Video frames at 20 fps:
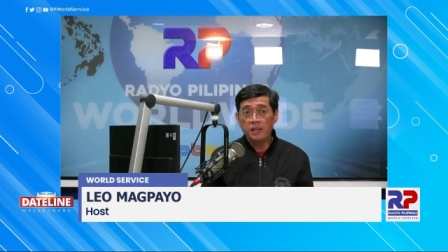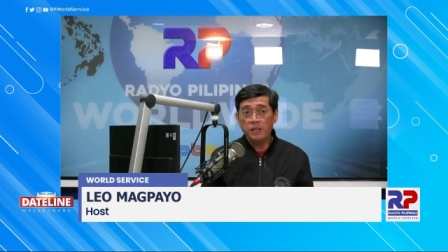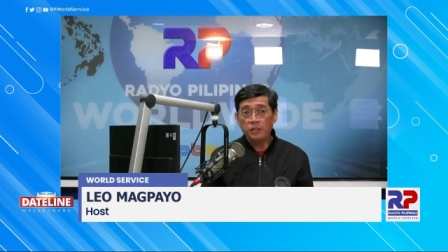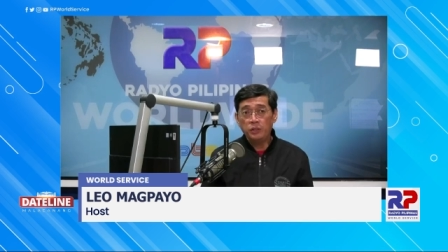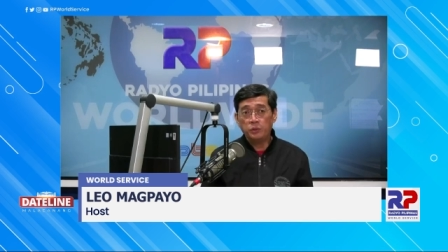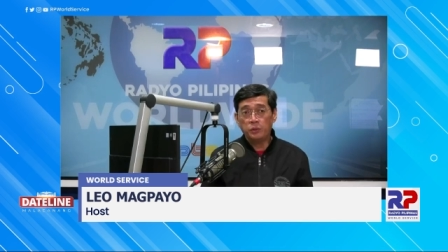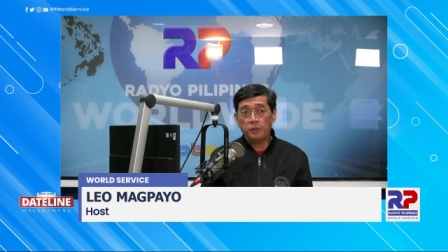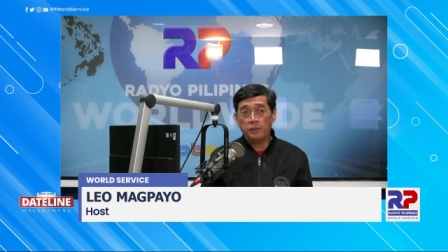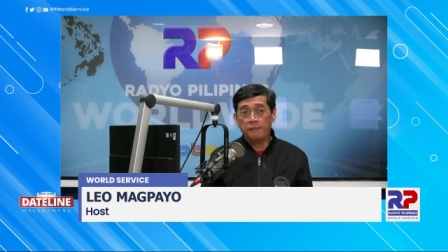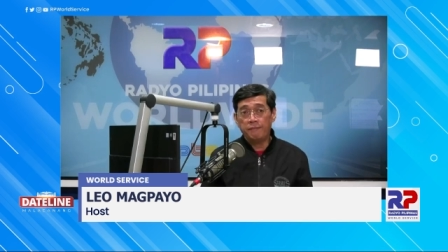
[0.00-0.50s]

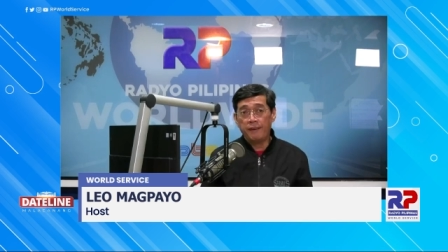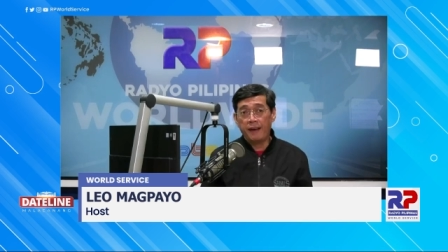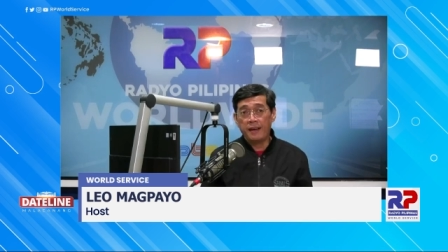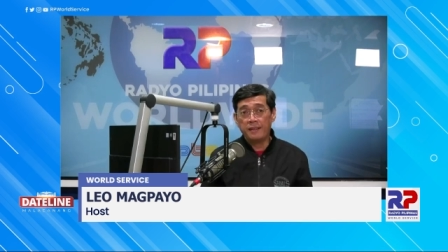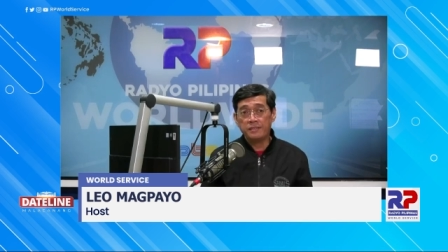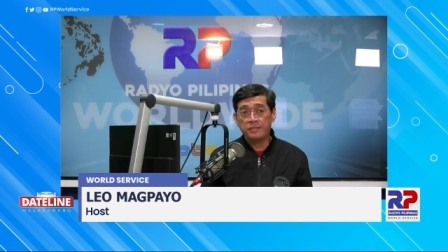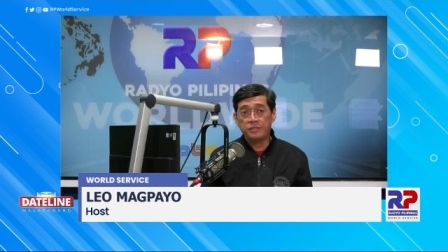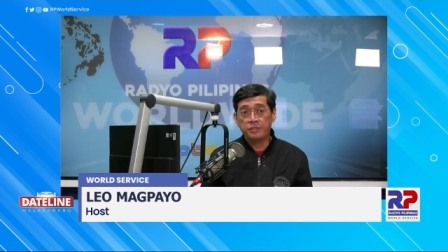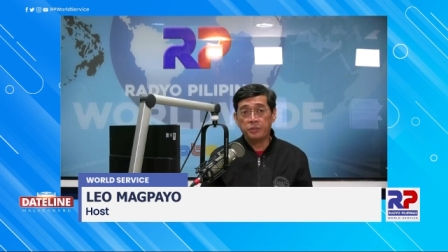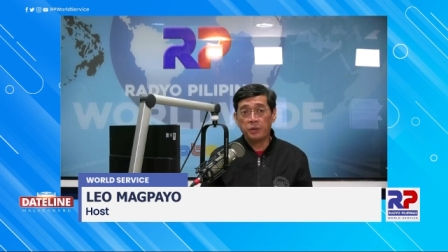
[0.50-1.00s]
to
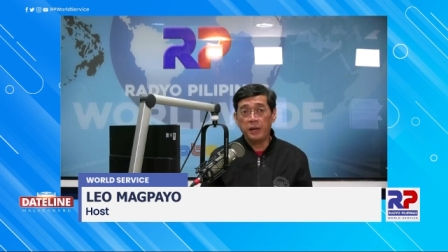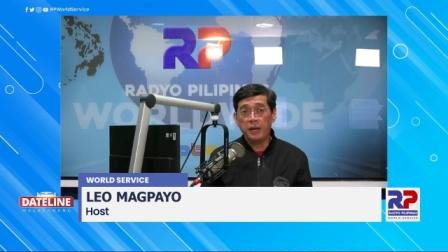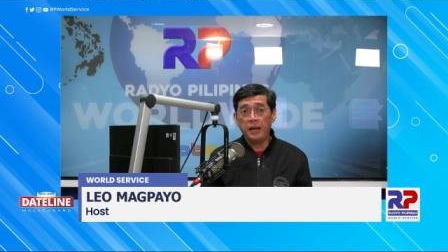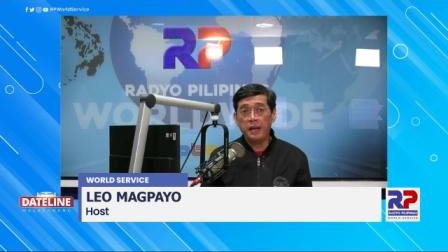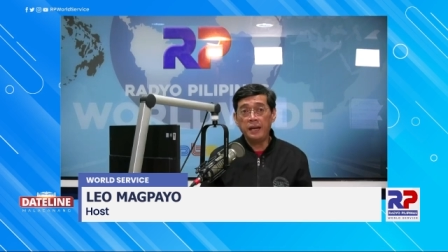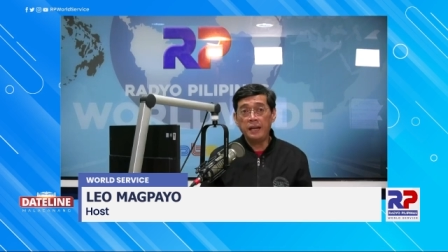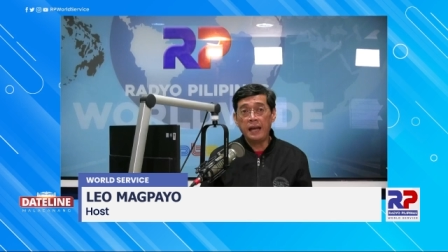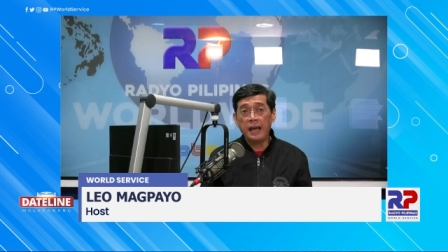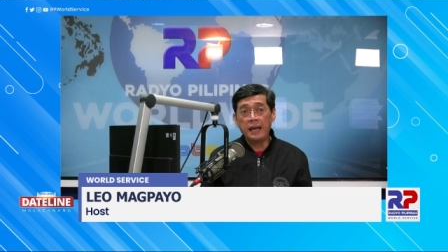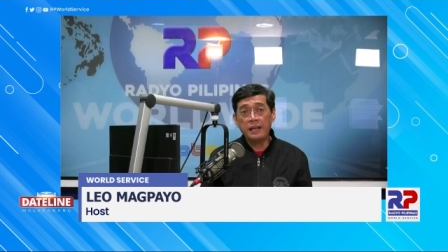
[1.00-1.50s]
advance
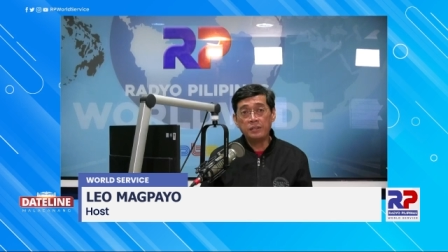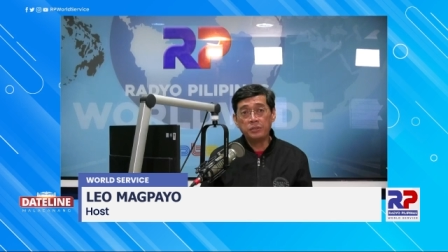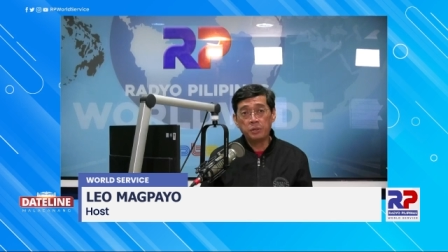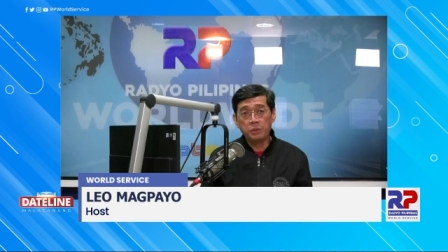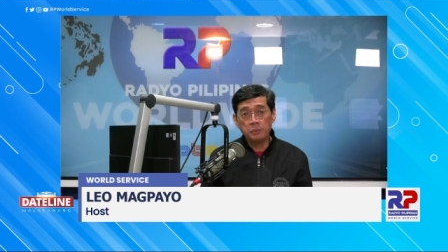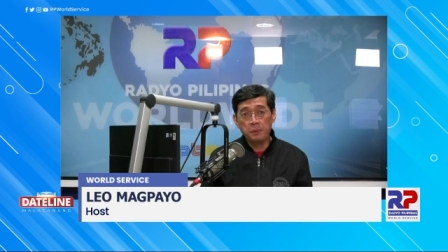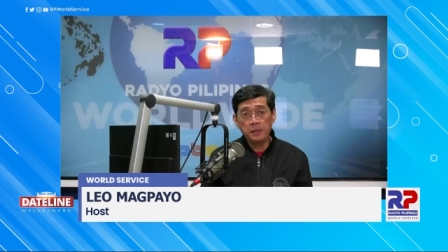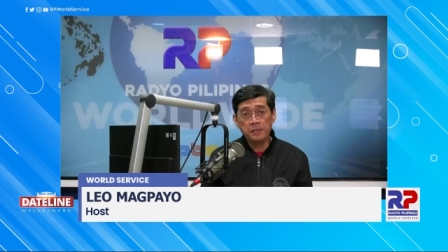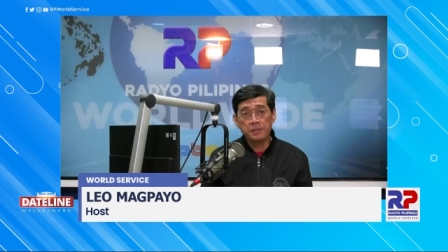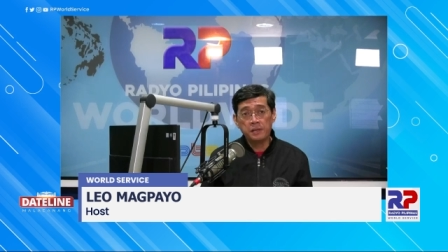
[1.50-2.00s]
trade and
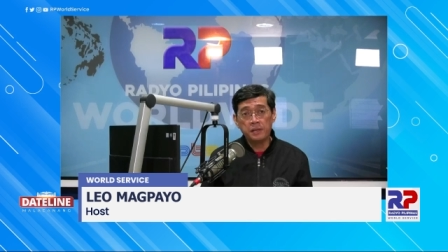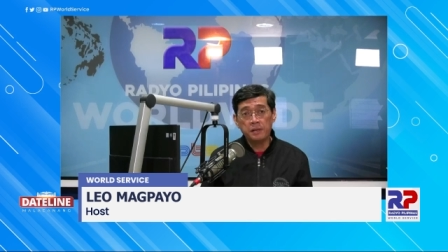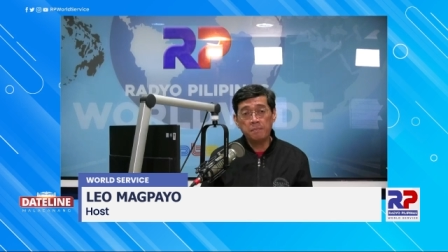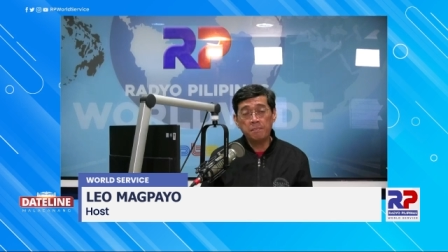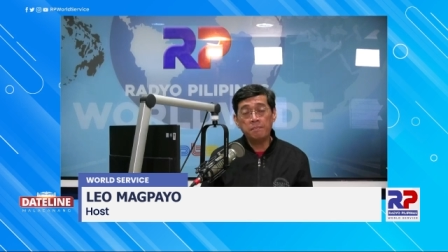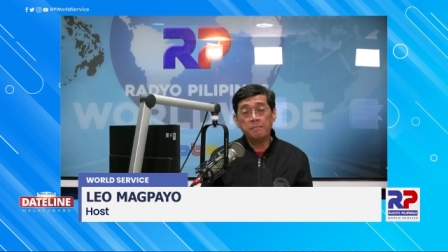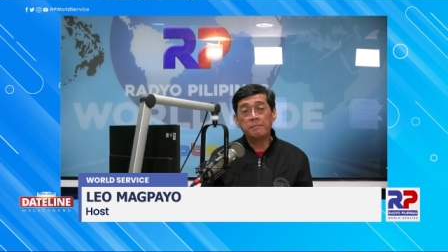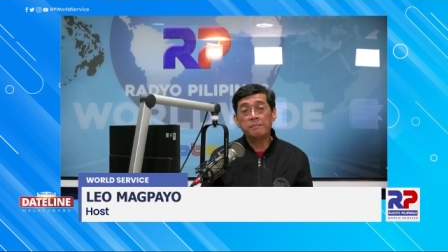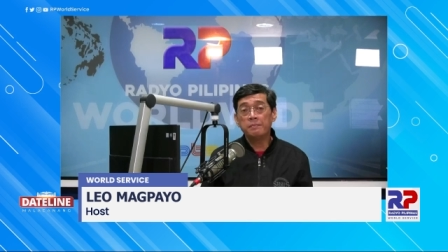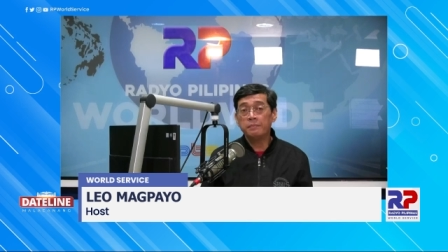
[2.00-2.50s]

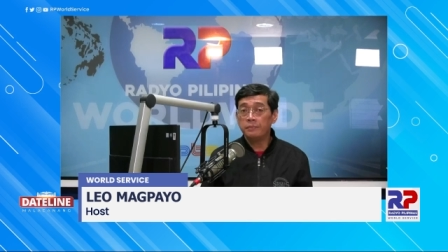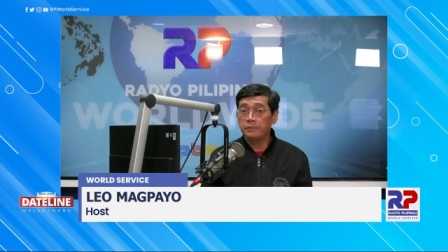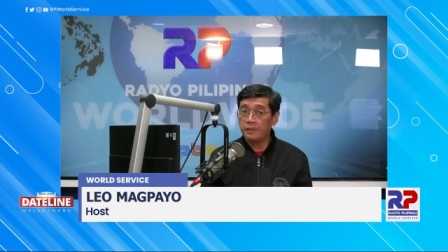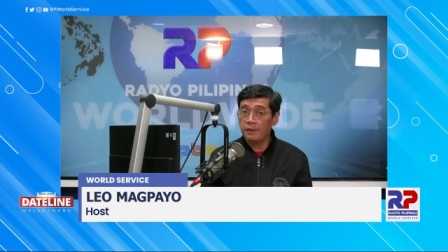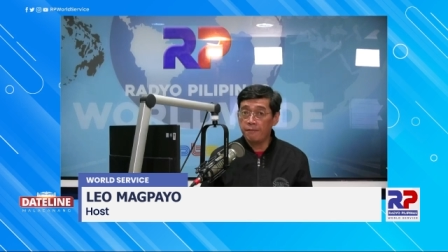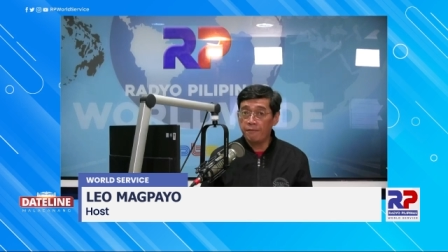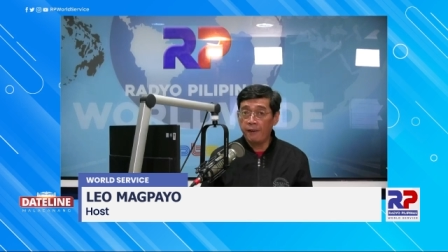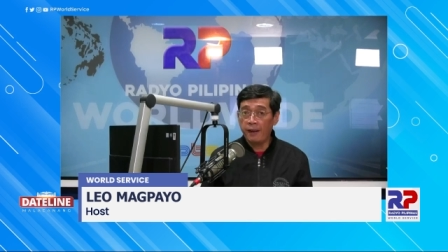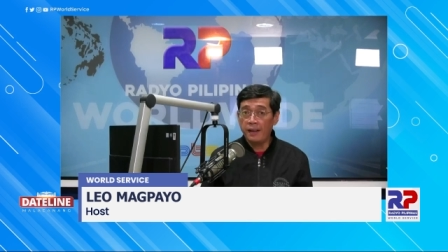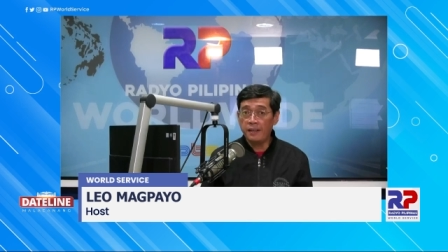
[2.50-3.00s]
tourism,
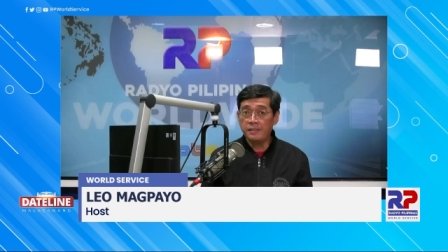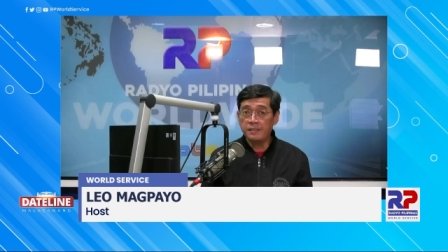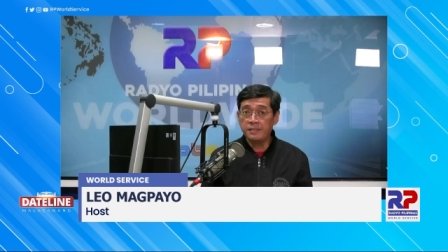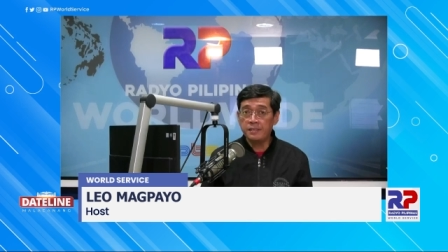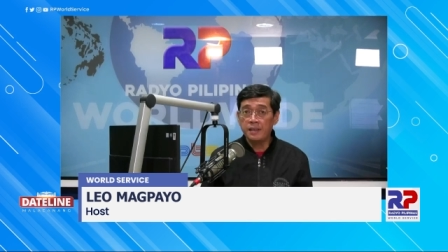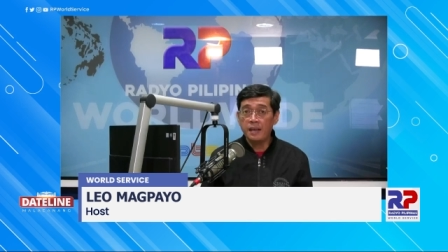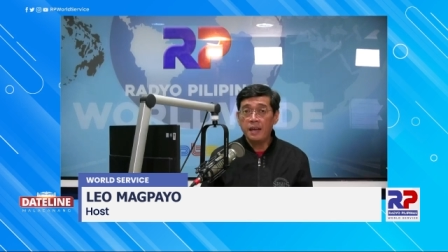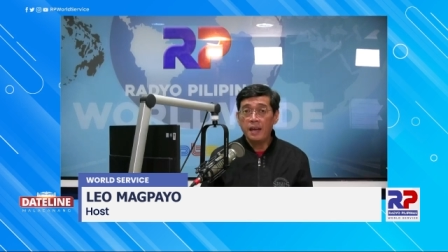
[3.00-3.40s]
defense,